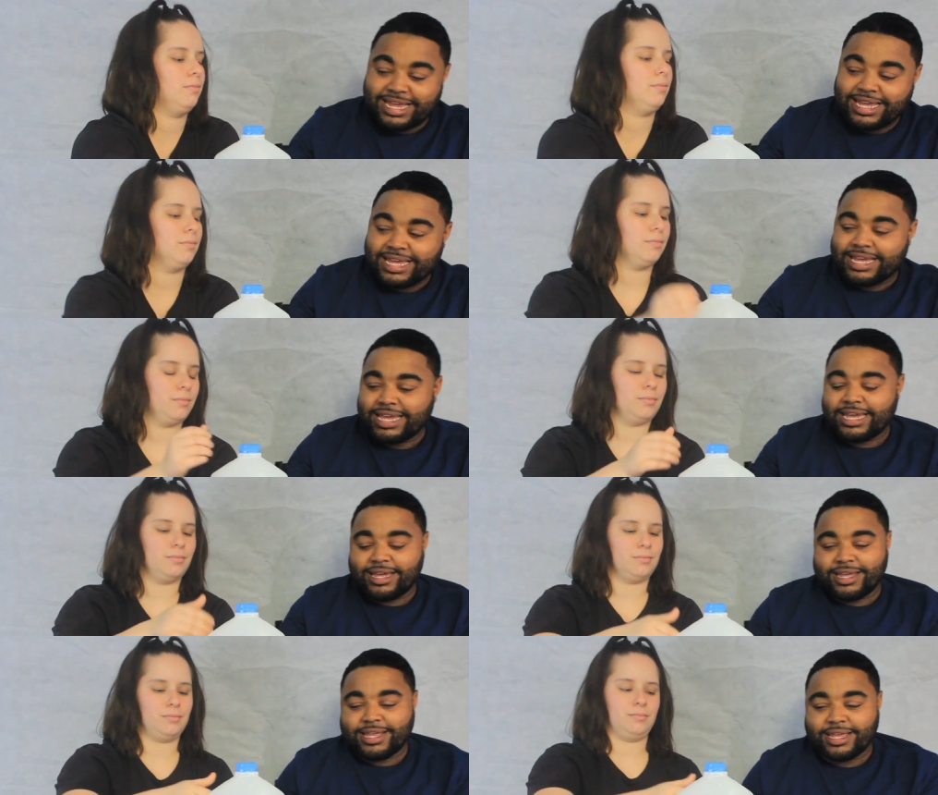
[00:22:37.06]

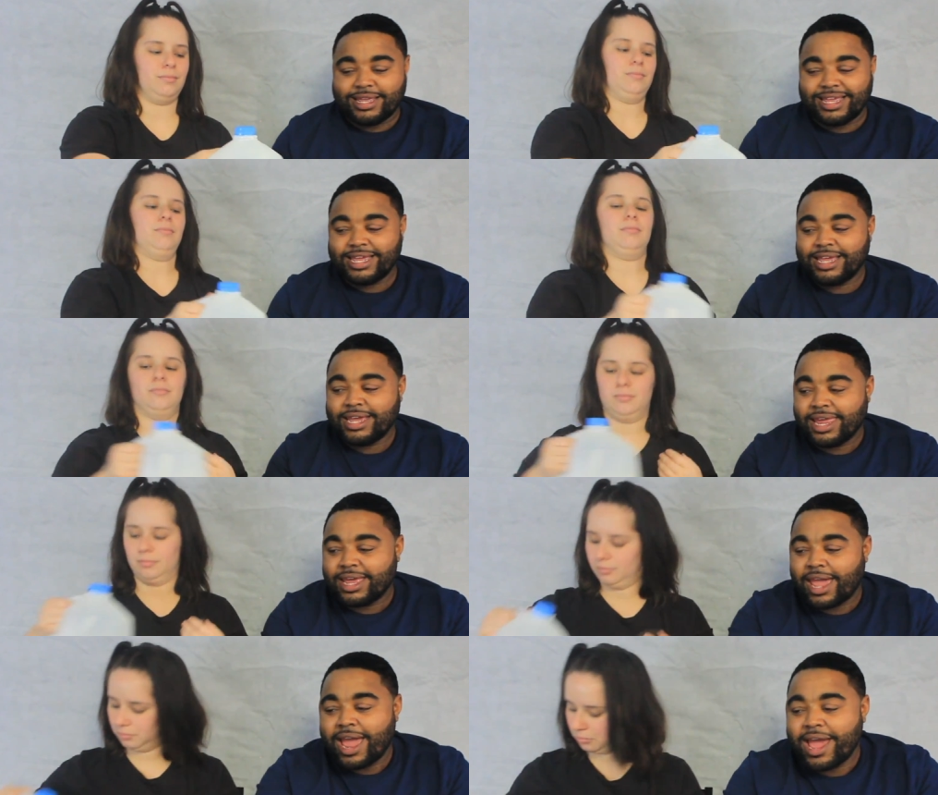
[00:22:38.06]

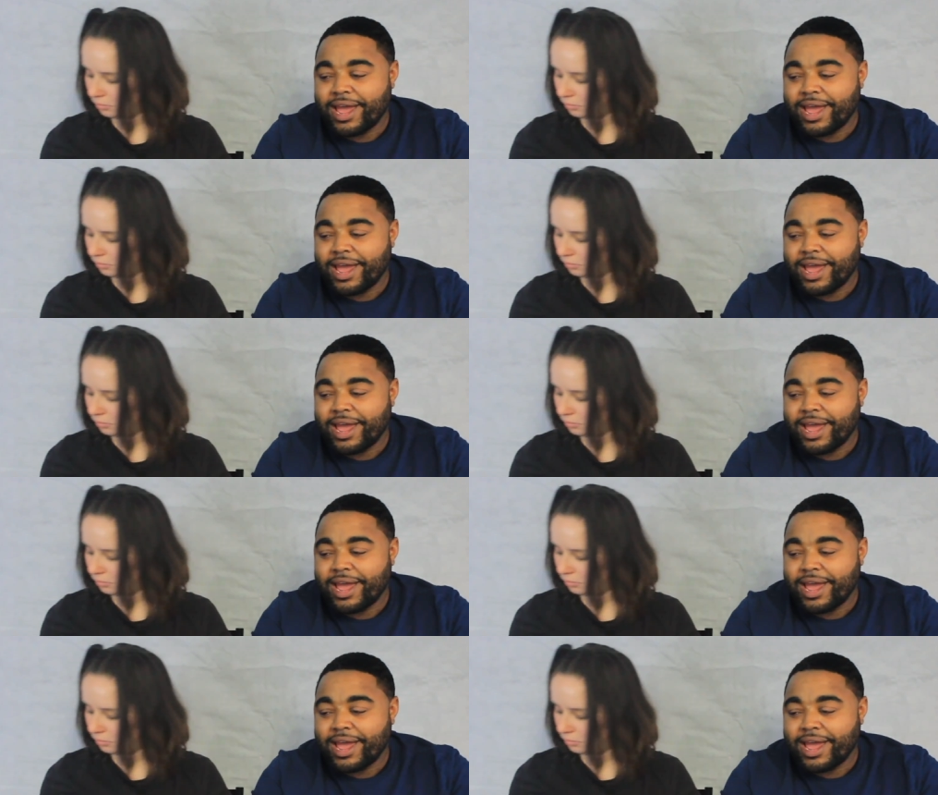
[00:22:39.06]
Nothing is said.